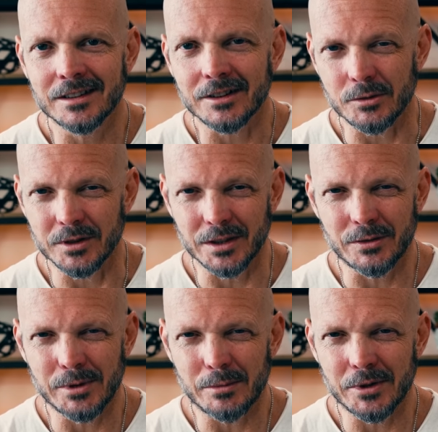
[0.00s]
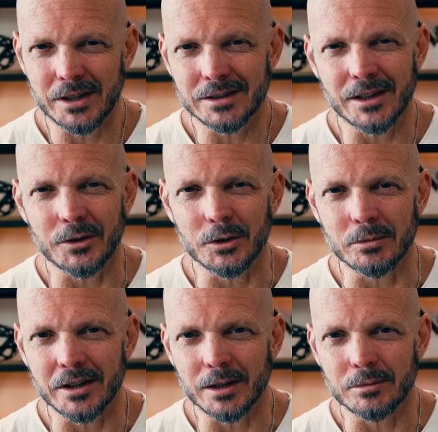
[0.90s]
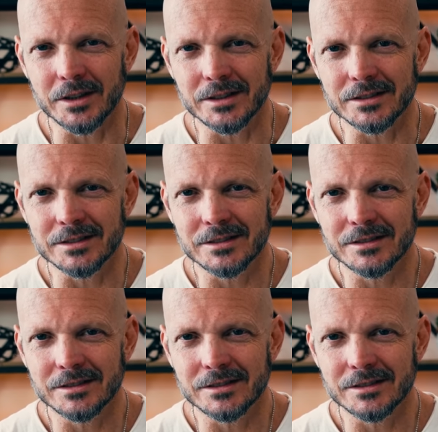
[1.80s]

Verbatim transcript: You're really from that place? I don't know about that place."